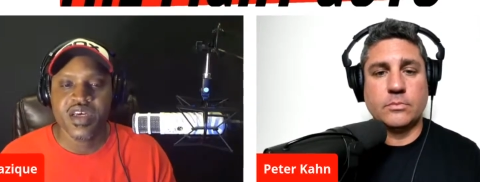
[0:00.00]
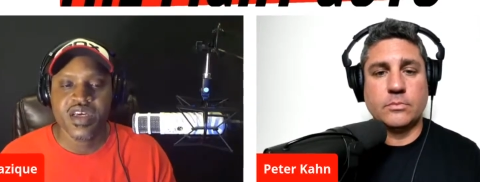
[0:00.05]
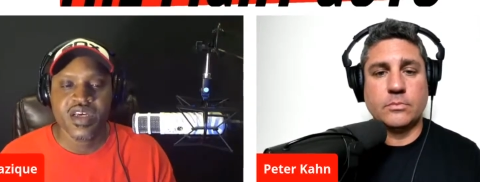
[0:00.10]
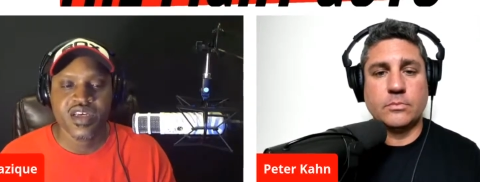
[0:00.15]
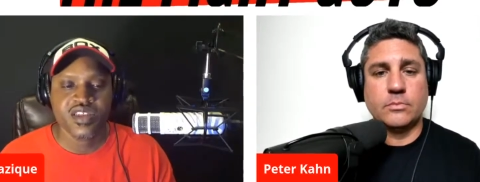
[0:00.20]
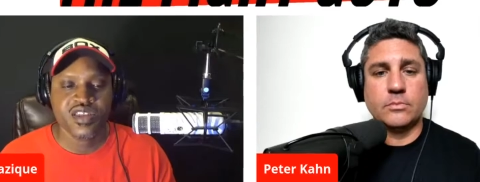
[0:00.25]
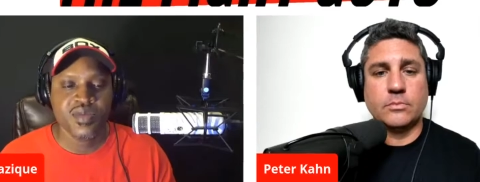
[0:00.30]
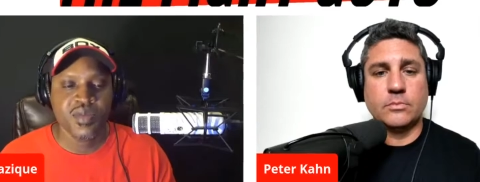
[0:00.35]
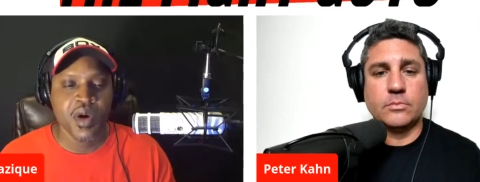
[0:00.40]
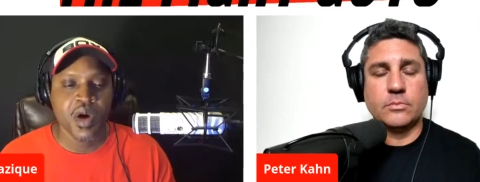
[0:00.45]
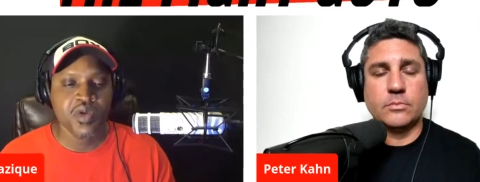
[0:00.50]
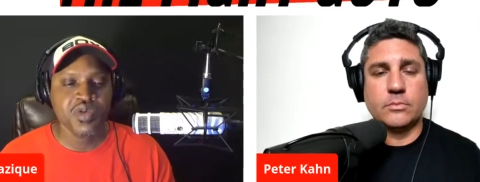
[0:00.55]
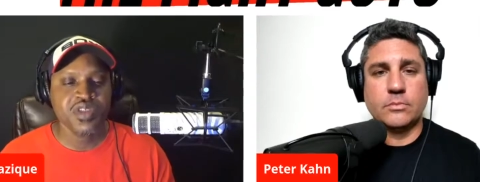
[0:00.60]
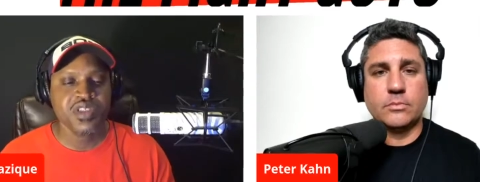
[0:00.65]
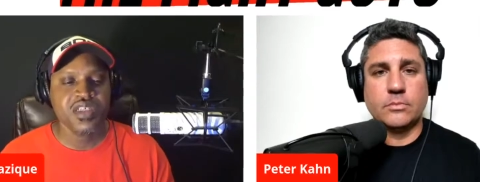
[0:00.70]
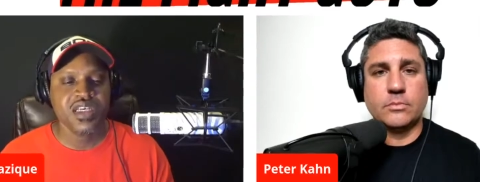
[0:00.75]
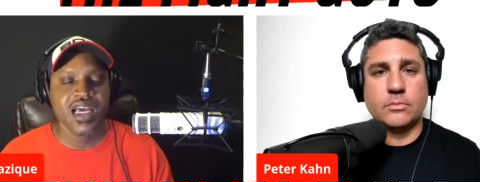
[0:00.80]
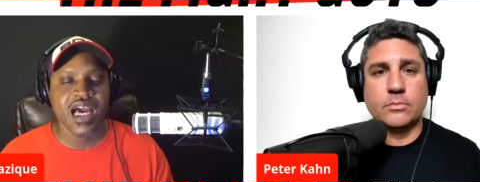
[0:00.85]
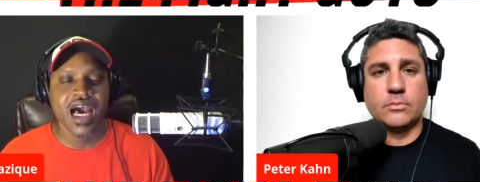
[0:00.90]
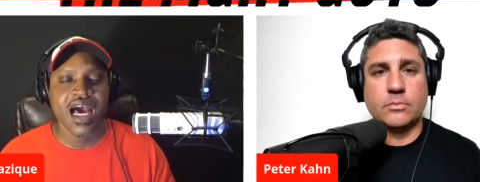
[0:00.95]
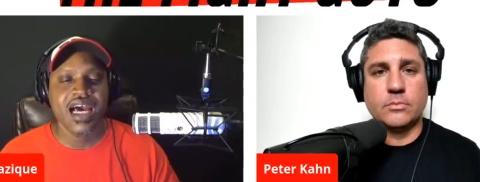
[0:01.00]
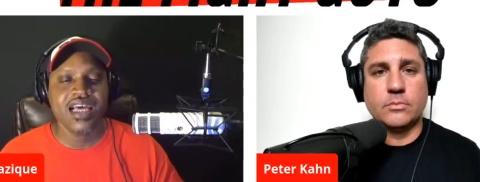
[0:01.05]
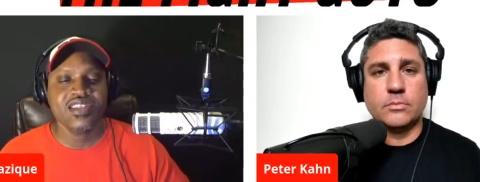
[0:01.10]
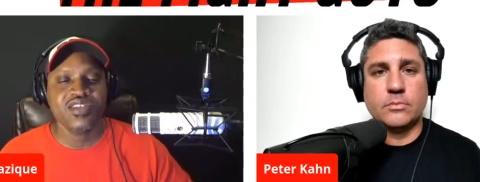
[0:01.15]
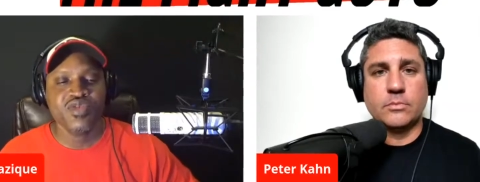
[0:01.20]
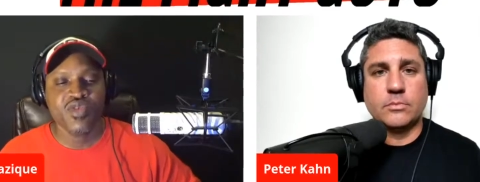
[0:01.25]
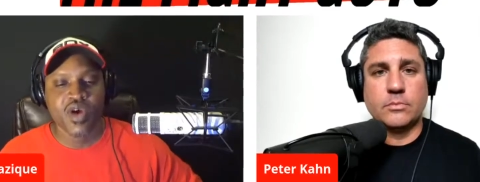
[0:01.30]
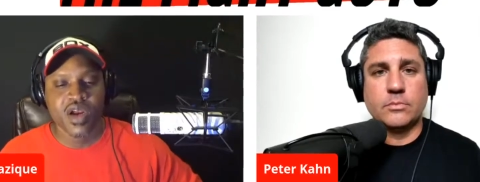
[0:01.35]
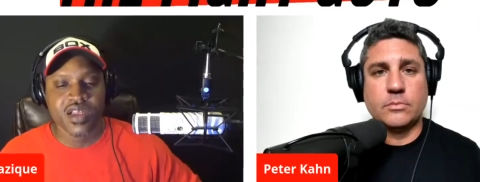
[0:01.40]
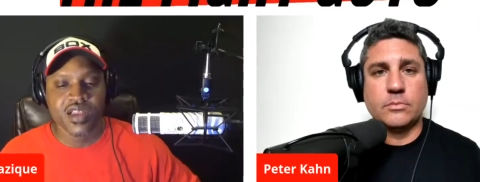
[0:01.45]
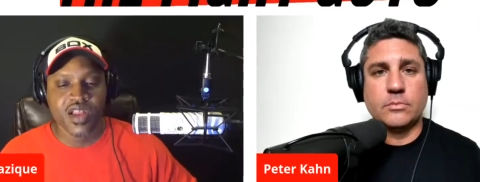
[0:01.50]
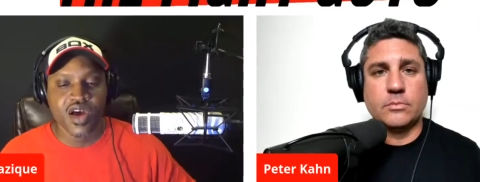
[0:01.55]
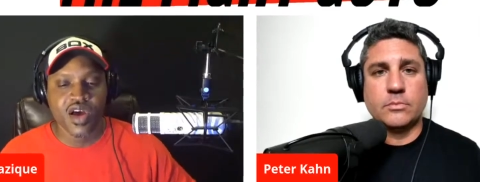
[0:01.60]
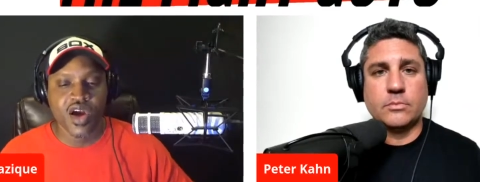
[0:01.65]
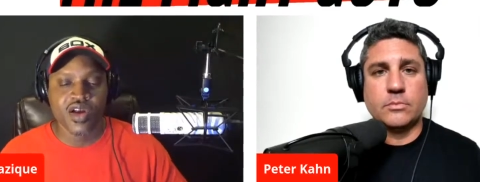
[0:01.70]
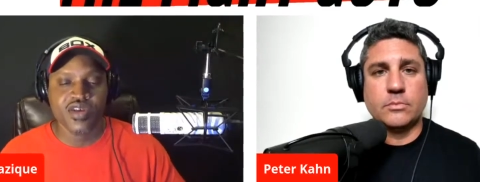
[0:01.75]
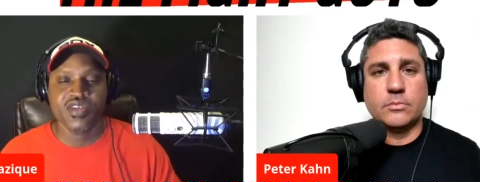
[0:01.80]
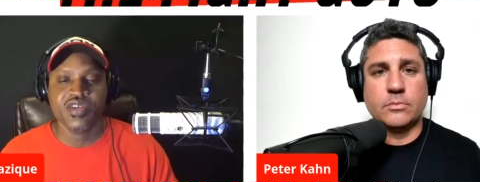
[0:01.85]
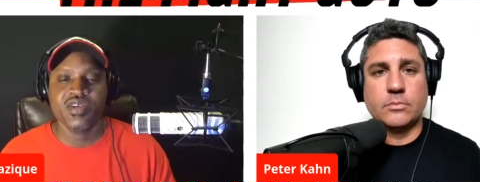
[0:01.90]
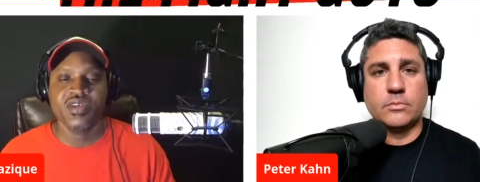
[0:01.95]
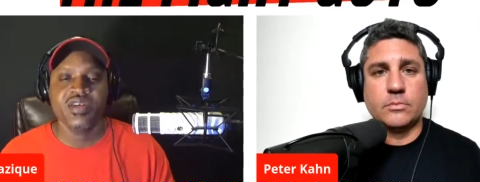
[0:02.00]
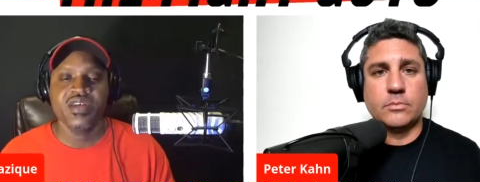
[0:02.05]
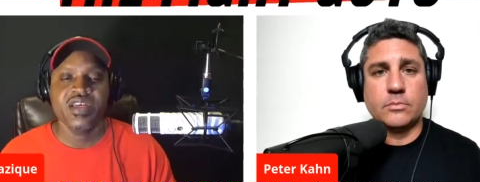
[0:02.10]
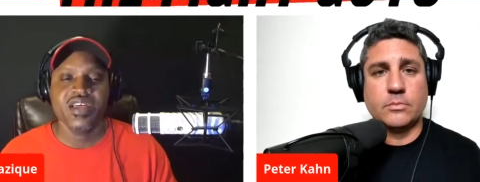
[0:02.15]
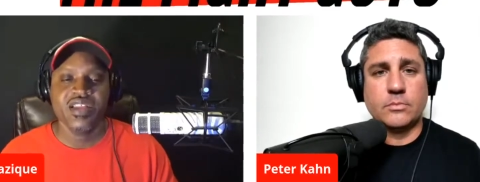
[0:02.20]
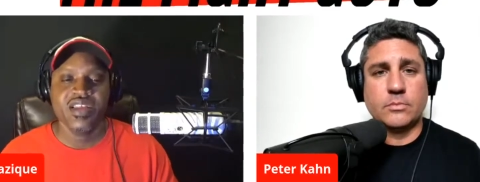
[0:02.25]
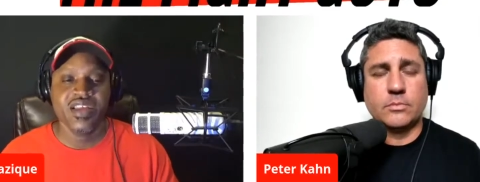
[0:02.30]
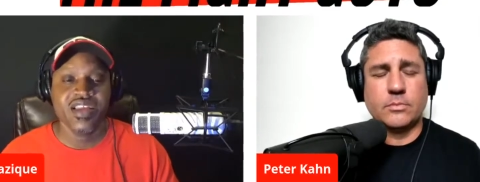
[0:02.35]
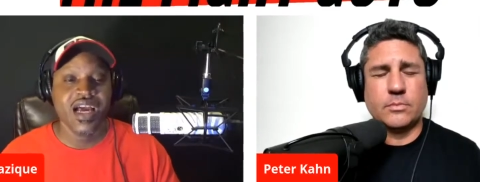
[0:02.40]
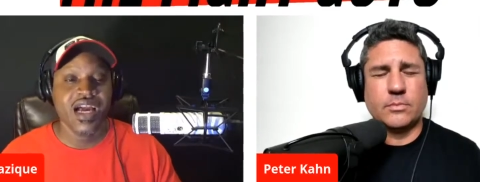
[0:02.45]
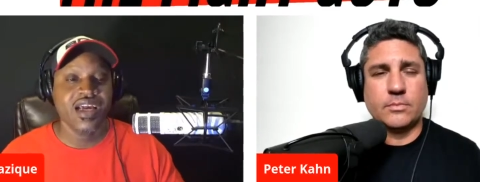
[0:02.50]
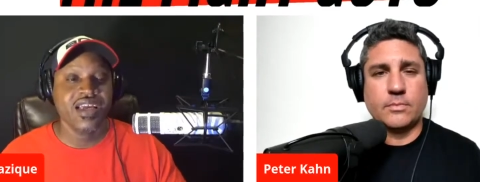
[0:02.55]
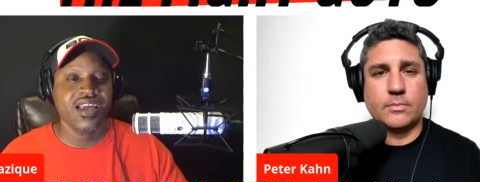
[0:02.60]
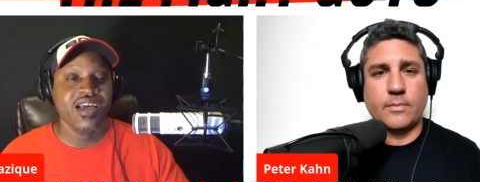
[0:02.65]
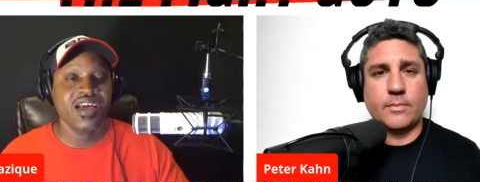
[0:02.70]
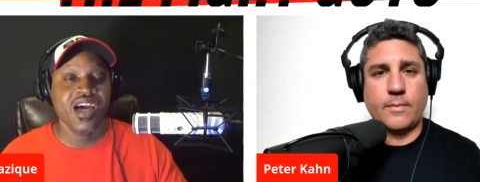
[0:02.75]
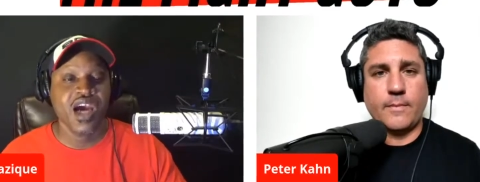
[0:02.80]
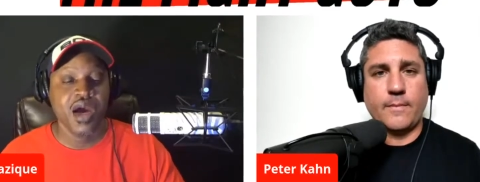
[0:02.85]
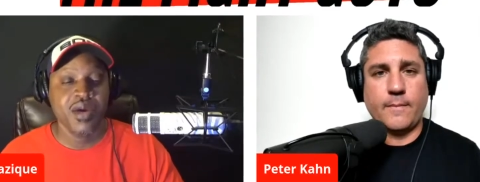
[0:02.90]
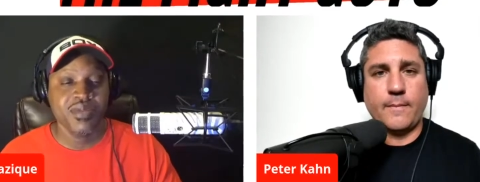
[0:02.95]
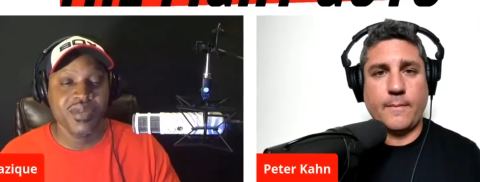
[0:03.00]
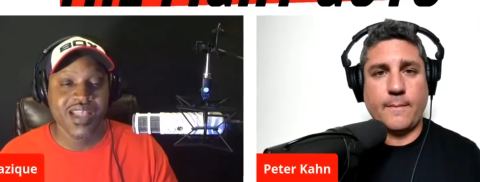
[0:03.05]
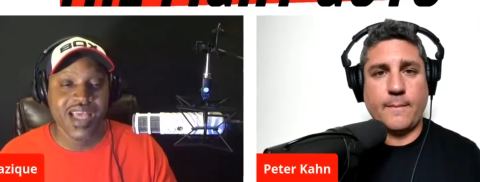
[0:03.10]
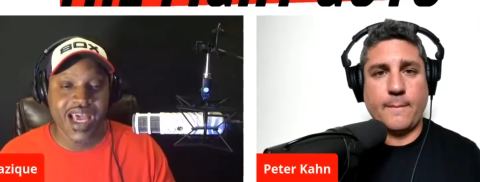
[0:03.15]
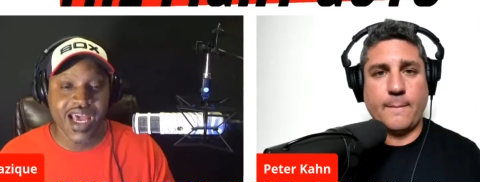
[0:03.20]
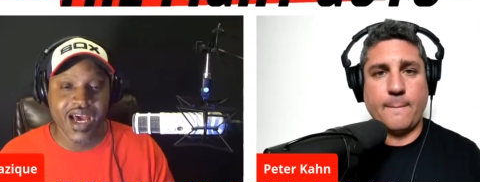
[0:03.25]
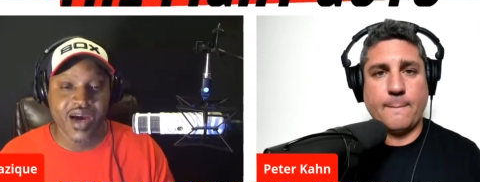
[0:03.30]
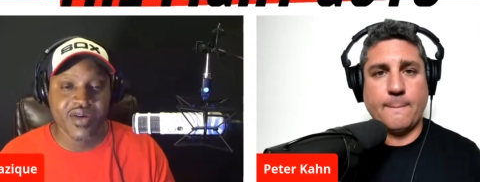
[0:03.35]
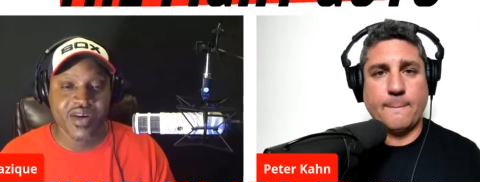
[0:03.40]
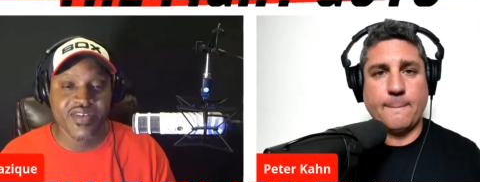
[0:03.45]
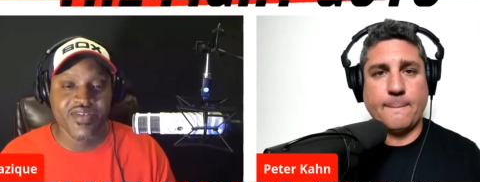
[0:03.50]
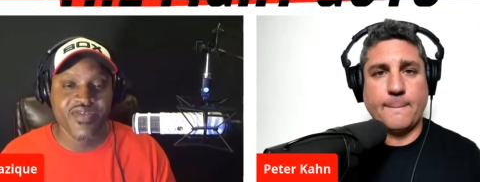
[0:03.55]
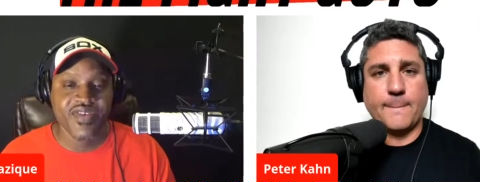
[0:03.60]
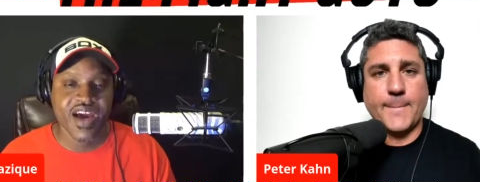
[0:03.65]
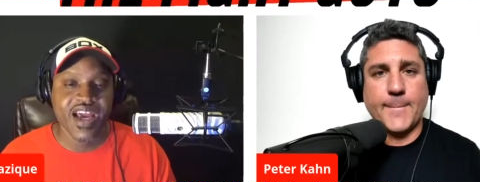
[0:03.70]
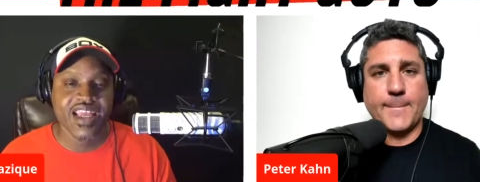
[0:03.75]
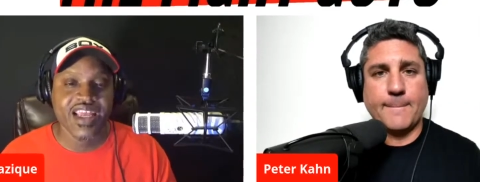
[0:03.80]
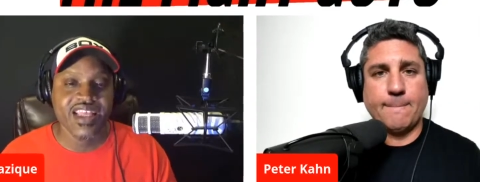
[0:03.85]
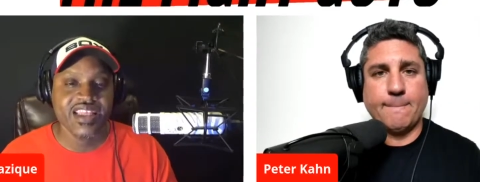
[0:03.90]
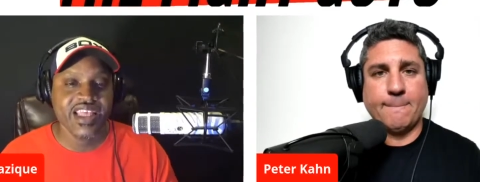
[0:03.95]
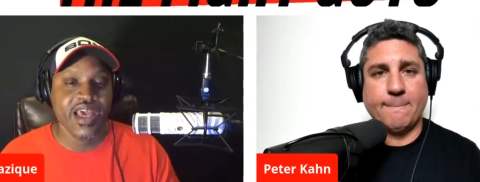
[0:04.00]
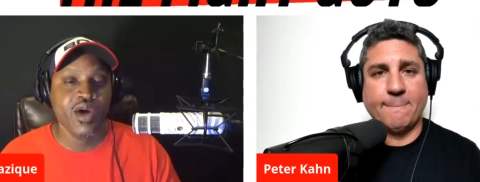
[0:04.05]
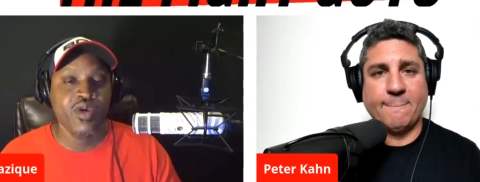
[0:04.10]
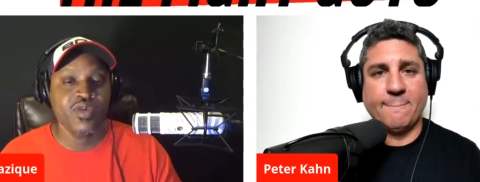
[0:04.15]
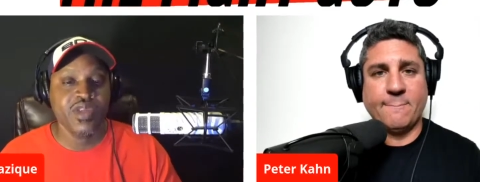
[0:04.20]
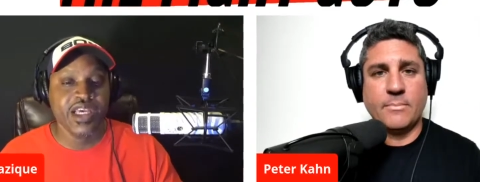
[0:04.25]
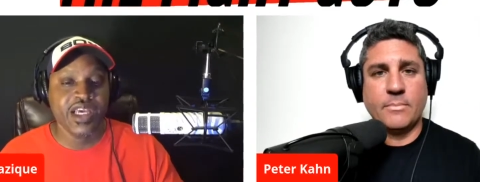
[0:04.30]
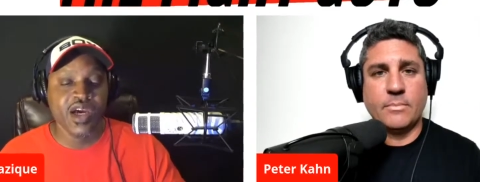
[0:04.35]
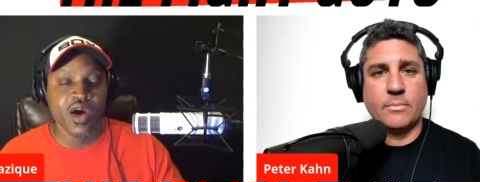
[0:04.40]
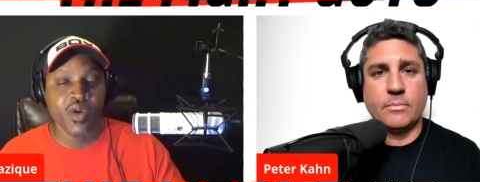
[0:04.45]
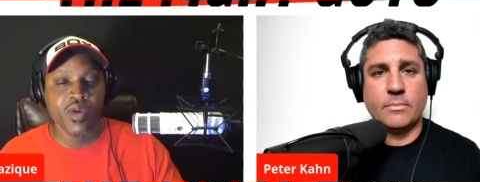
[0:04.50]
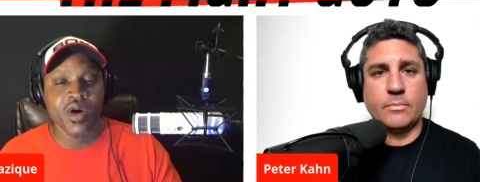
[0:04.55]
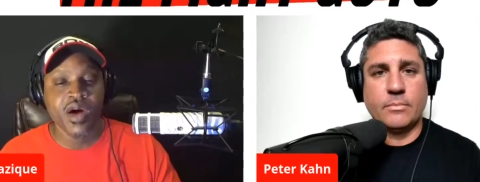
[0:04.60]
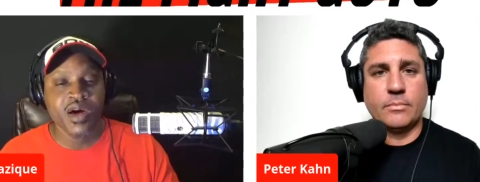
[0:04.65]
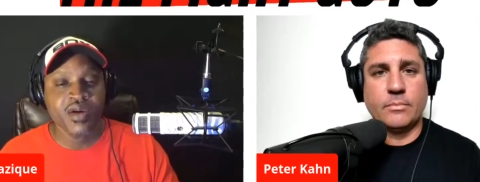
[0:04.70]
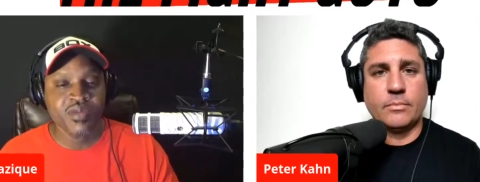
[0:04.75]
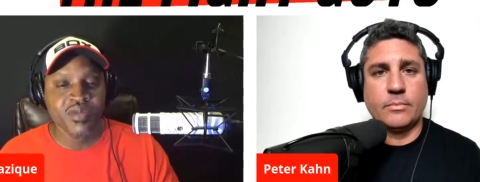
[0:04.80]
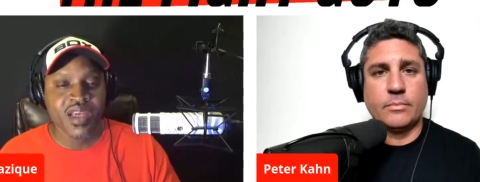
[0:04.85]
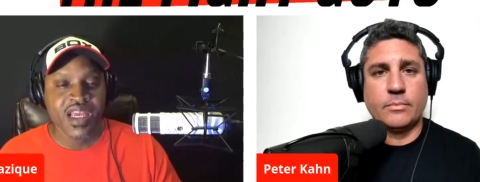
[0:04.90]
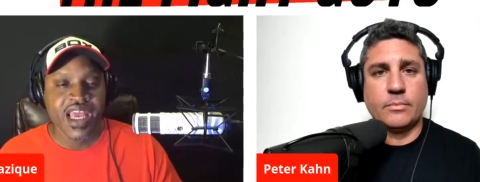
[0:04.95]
Speaker 1: because most guys who are larger they're not going to come down and fight they only go up